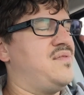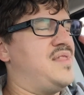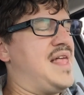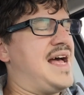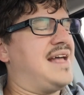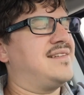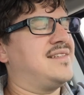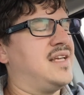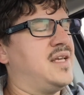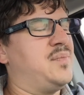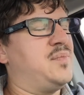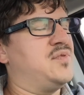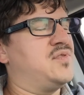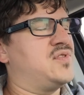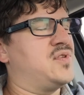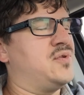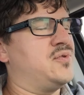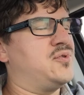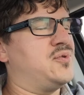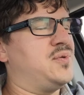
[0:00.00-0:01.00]
that type of
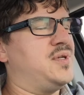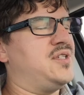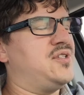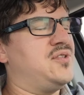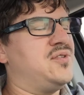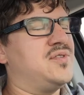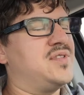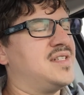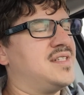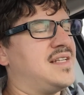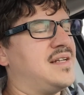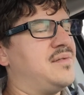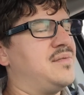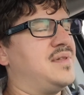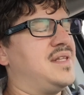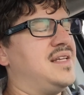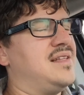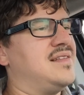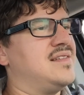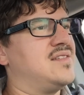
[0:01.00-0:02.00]
social issues, because I
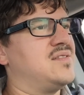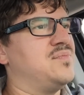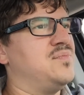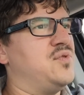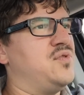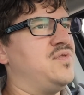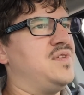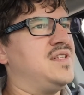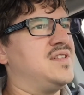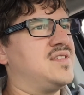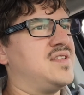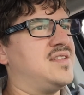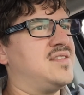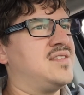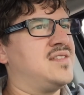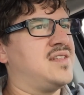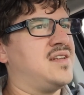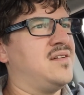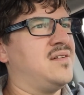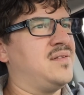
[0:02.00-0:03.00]
don't think this movie is
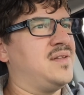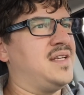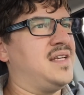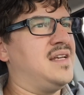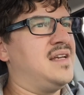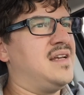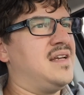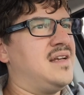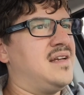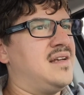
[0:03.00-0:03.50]
necessarily